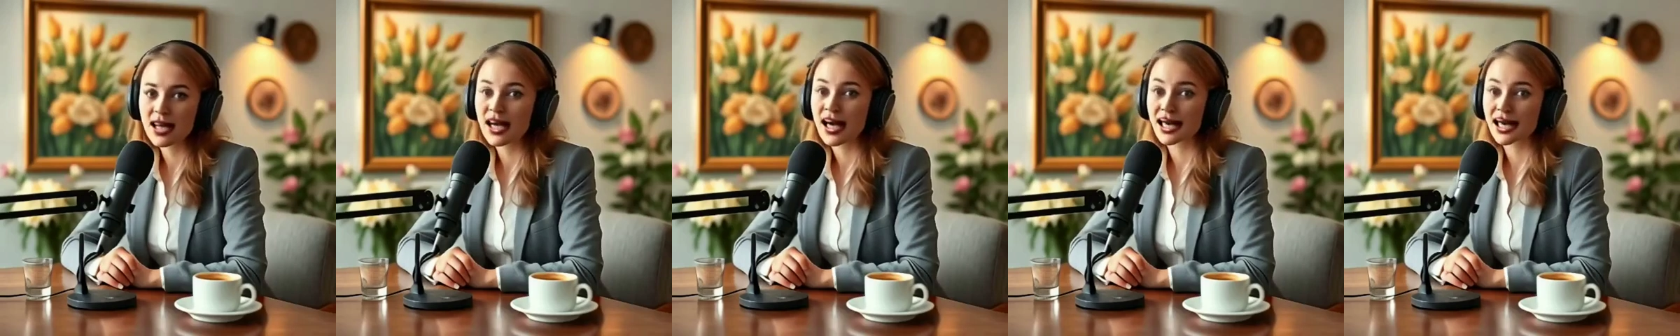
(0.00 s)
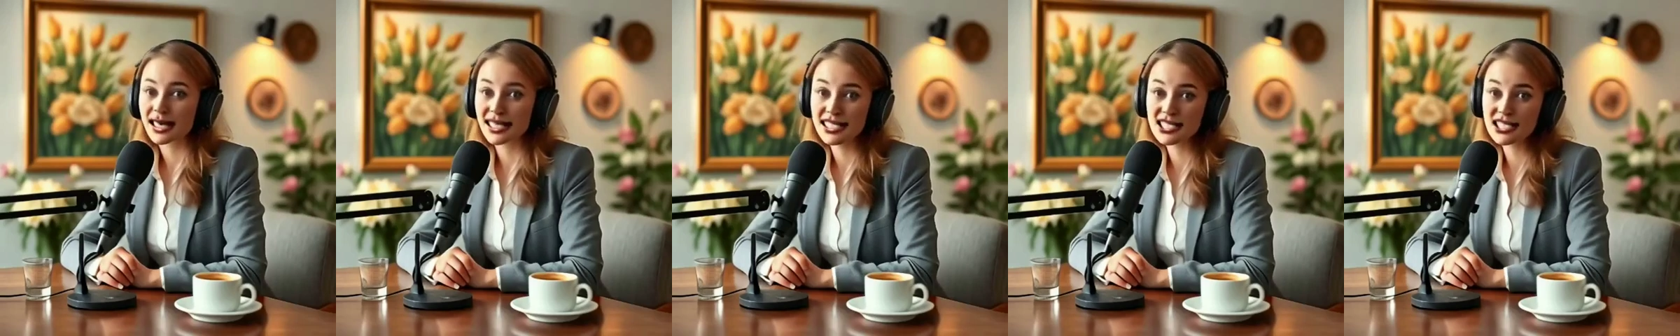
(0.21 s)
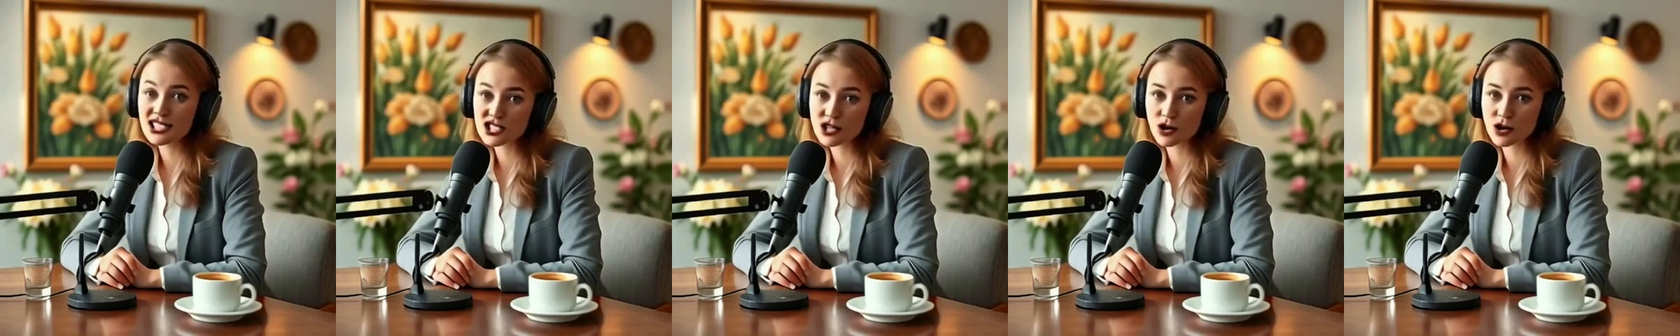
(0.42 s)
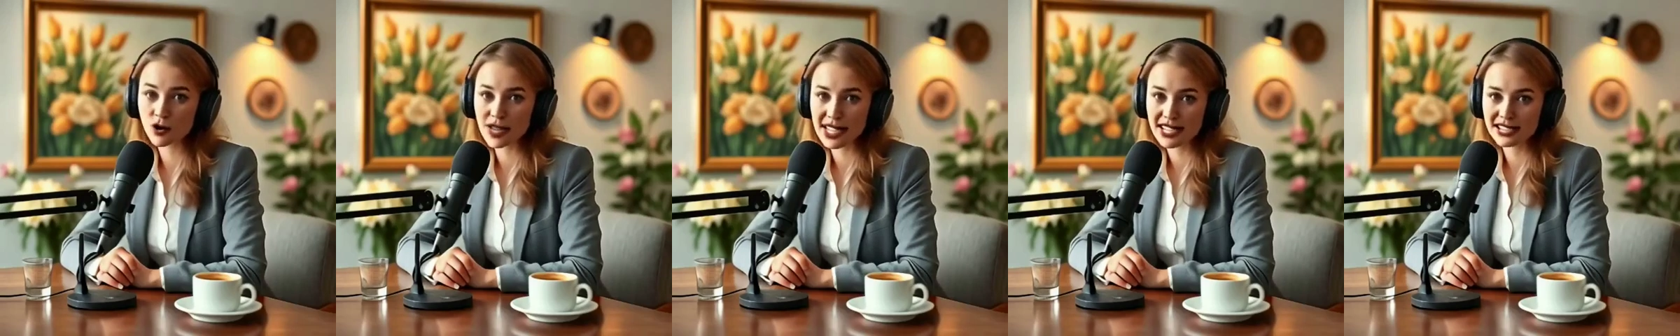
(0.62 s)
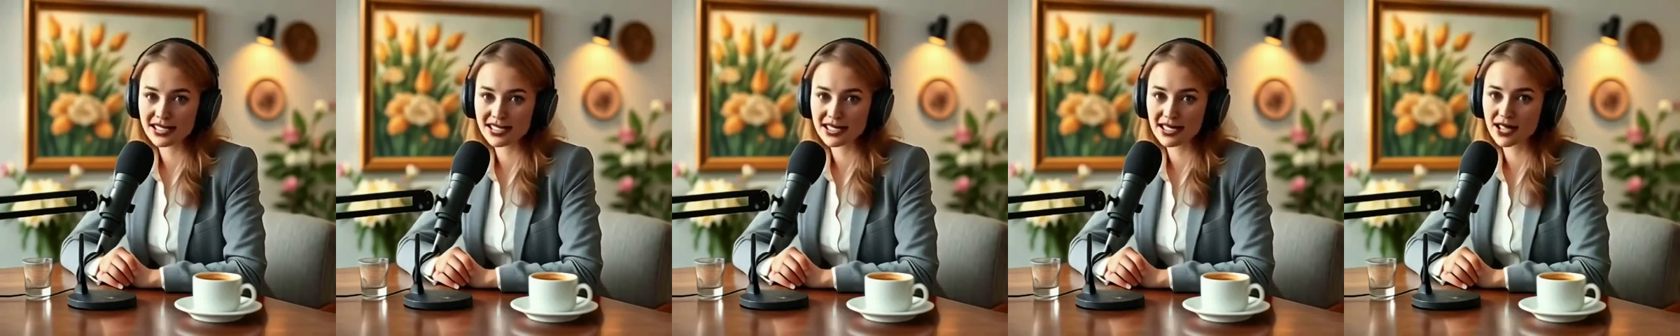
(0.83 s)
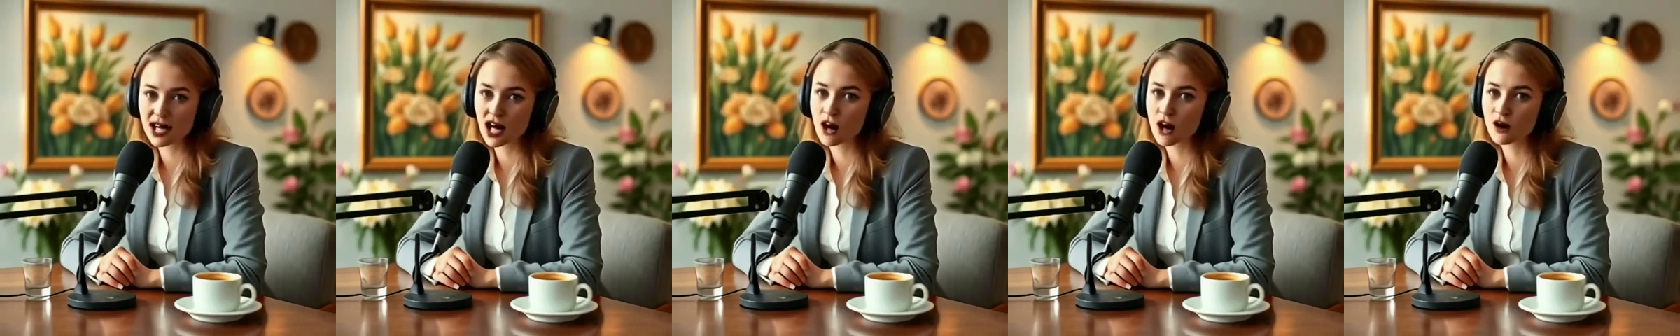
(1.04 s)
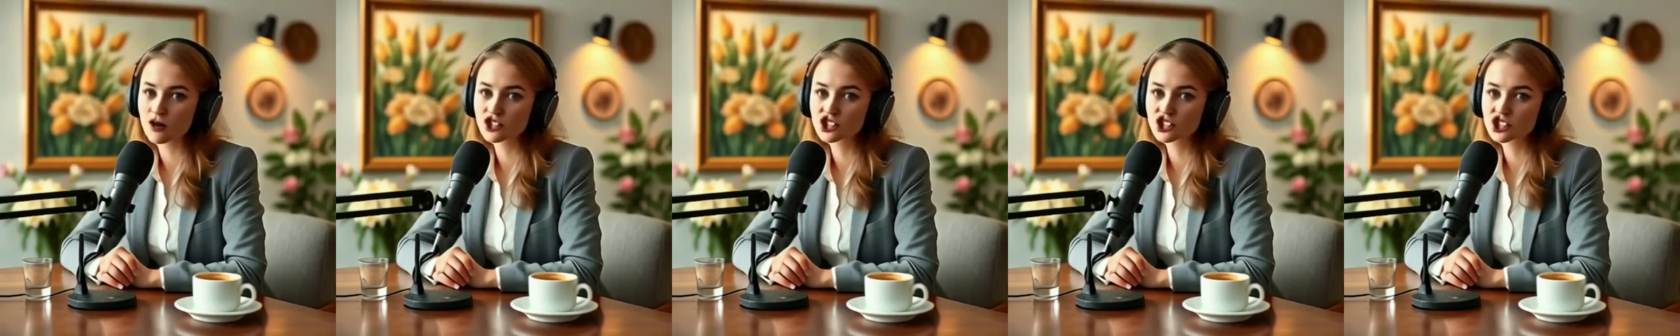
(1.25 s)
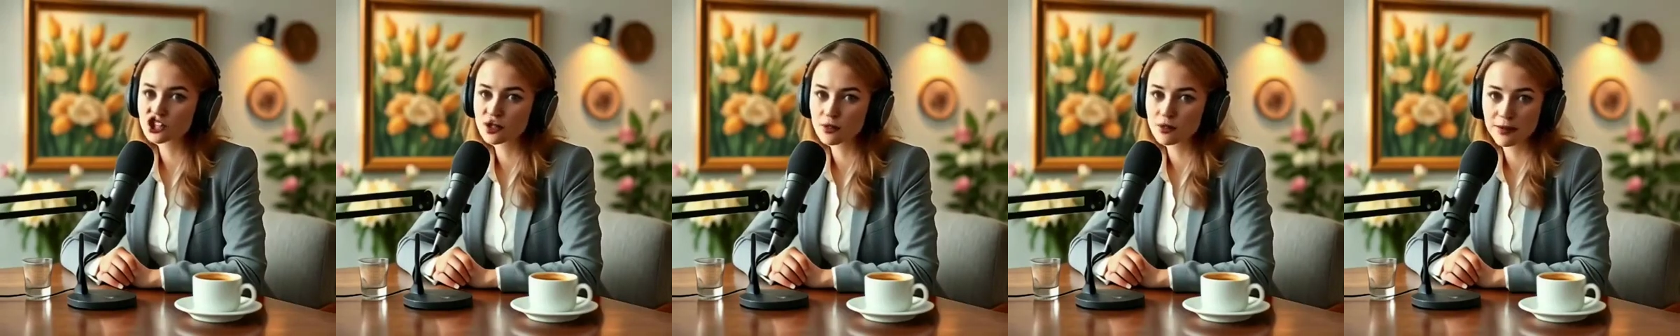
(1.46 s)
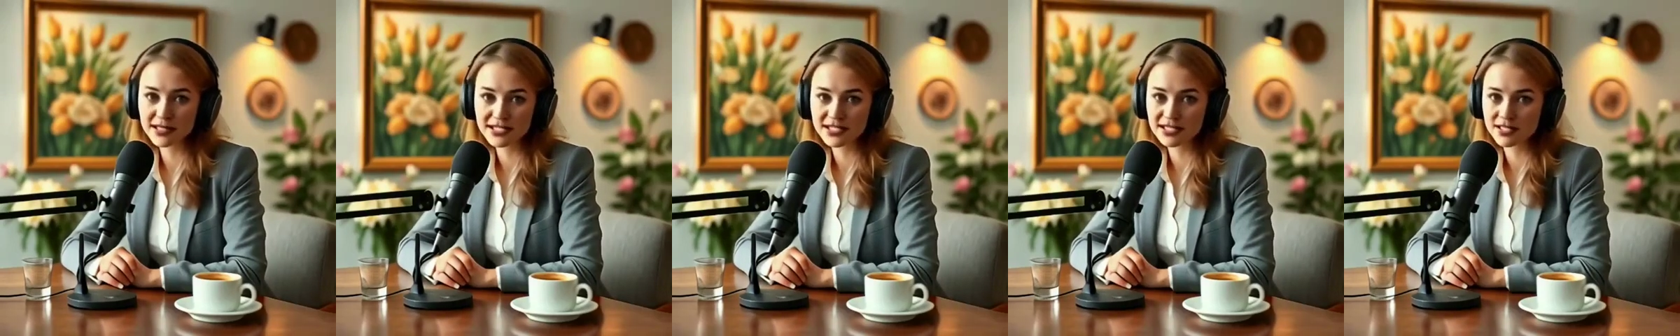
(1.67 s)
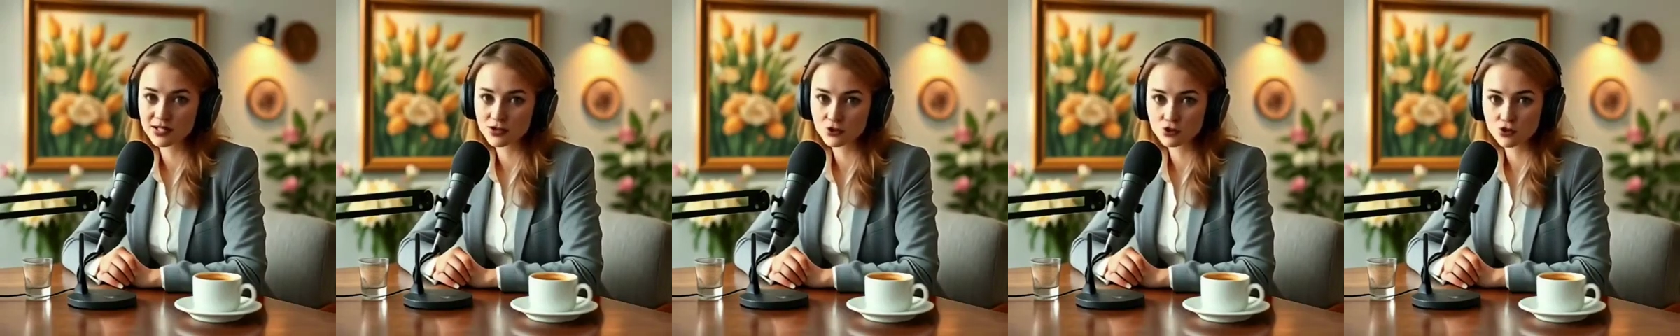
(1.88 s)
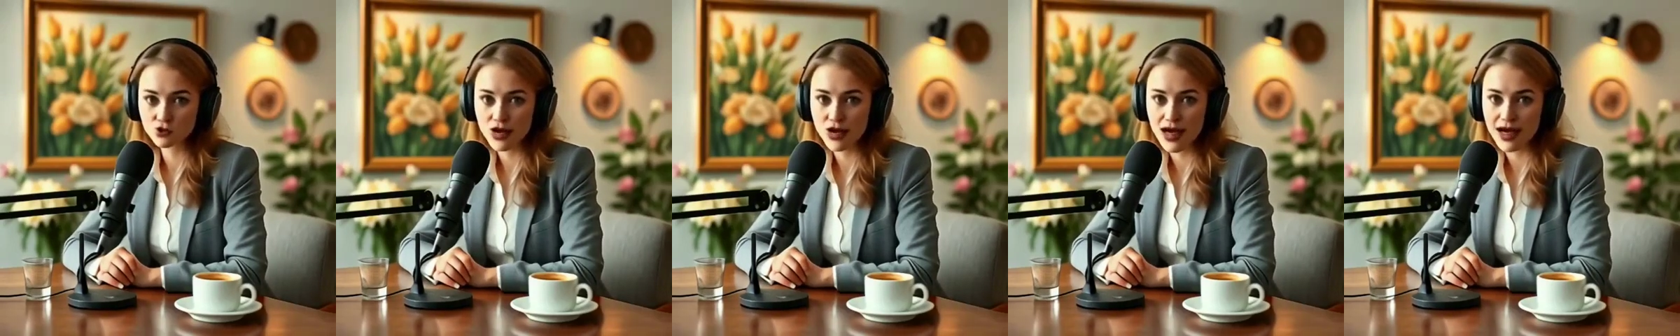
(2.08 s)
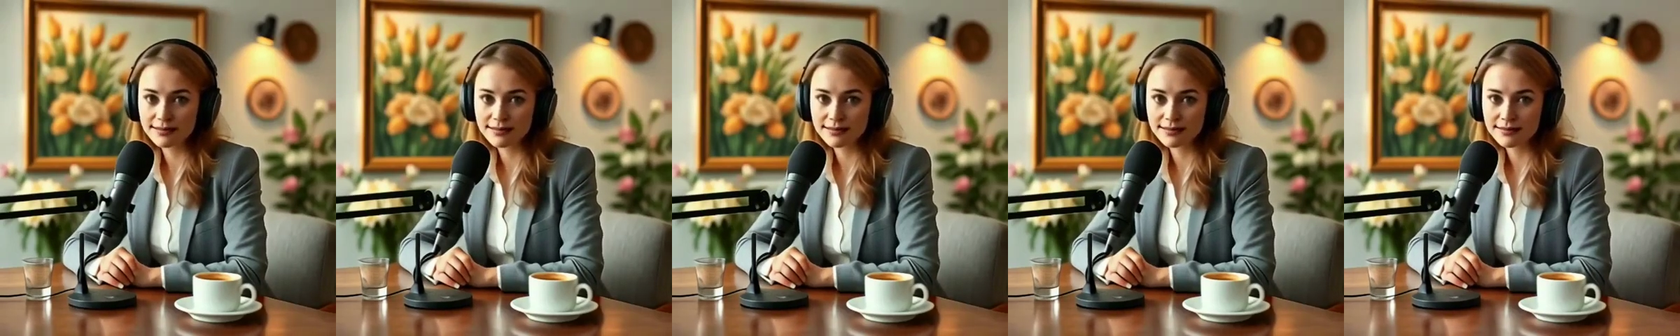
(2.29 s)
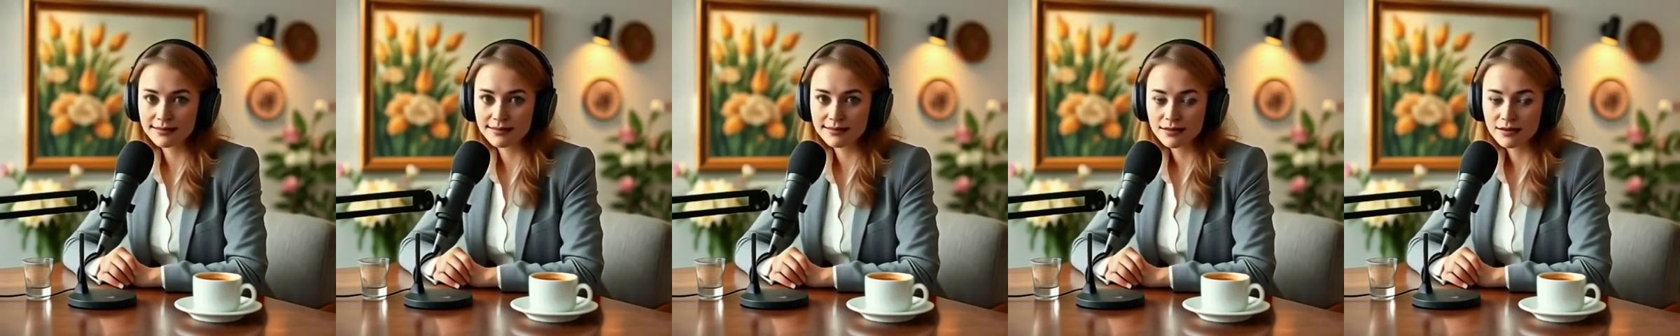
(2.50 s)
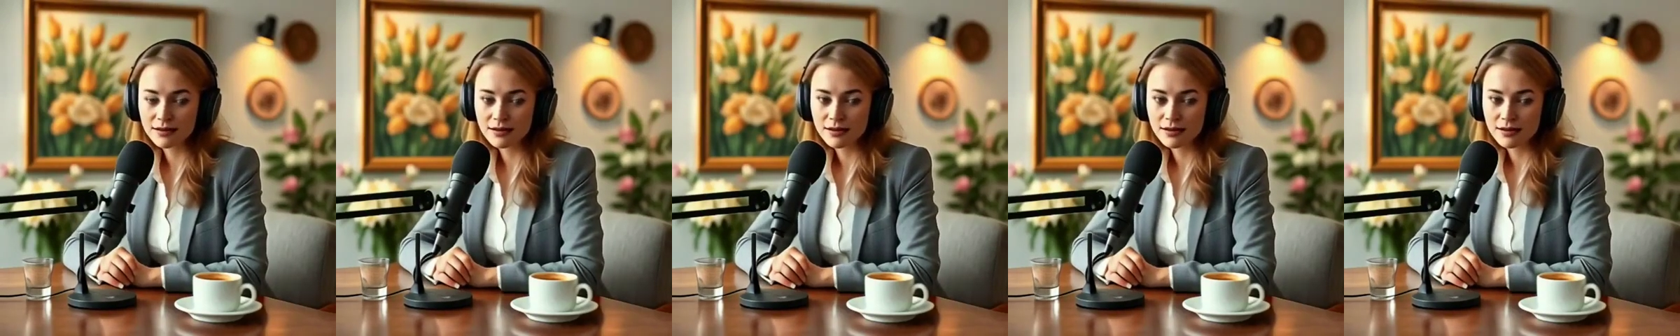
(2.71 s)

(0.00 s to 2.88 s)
and integrating current geopolitical trends,